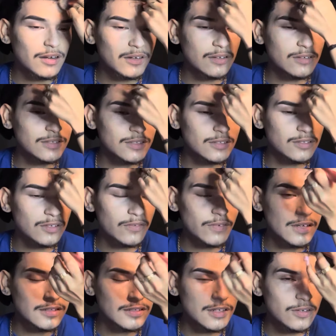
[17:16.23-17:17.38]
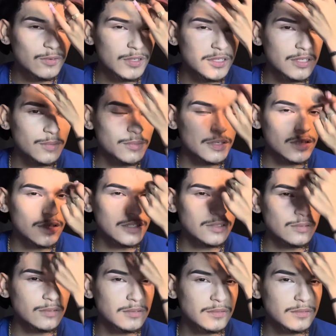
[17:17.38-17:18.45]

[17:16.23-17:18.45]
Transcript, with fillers: of girls here, so if I answer that question, I'm gonna get canceled.